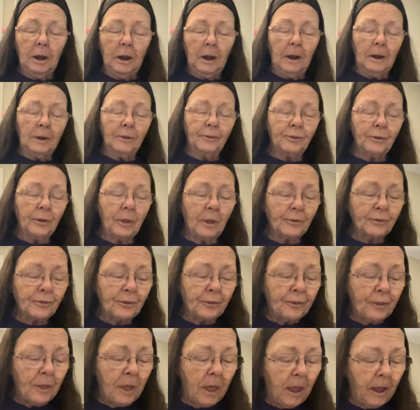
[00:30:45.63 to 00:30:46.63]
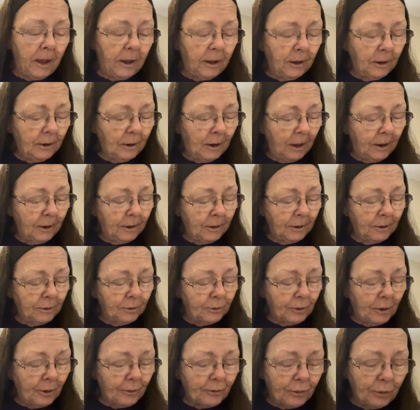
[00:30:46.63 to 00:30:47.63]
You see, that's the thing. Like
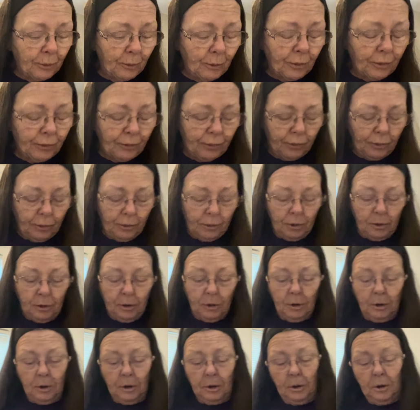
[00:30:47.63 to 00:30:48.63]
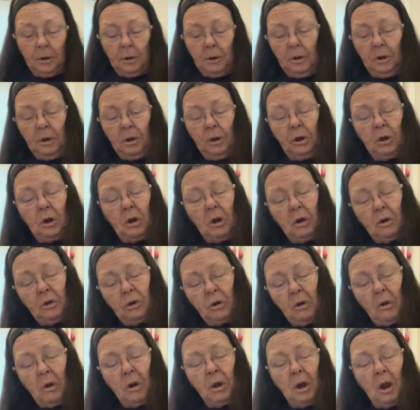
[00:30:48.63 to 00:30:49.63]
Jessie was, you're
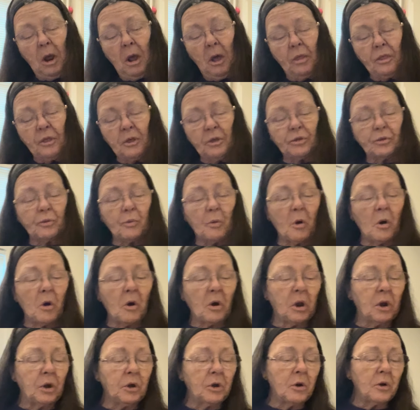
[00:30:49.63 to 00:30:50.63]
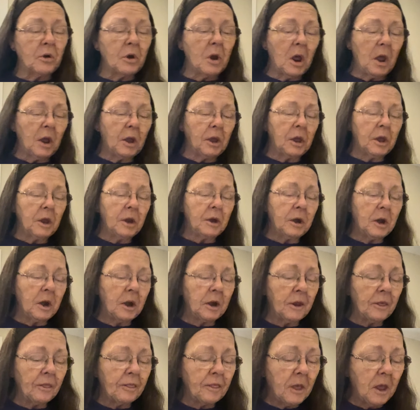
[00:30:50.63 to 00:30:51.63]
doing all this work and you're not getting
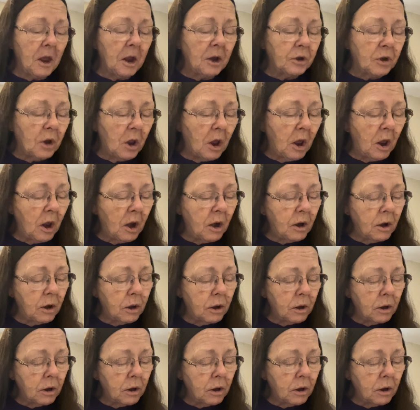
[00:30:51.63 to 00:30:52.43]
anything done.